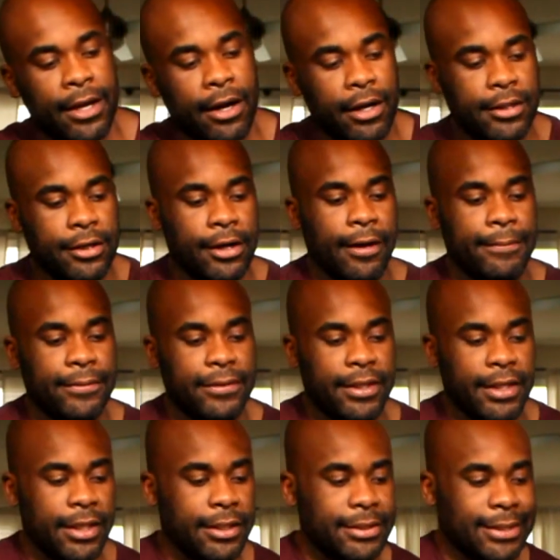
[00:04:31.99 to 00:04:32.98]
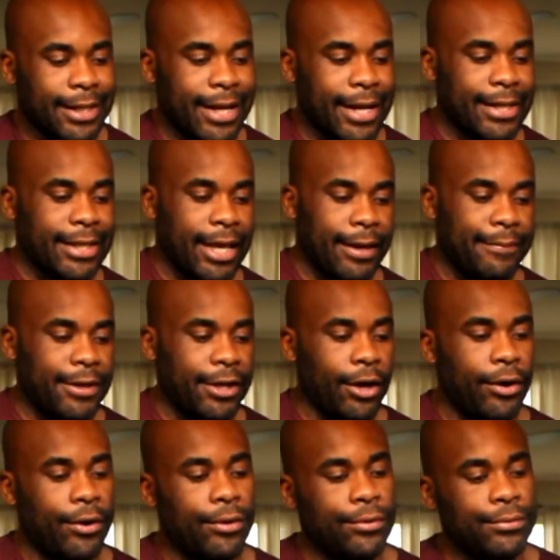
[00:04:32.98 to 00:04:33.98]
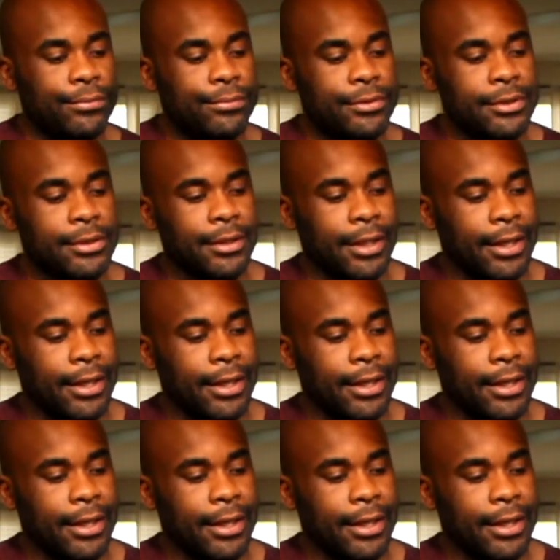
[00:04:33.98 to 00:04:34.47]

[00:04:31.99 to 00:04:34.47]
Other couple of things, I got KB Homes.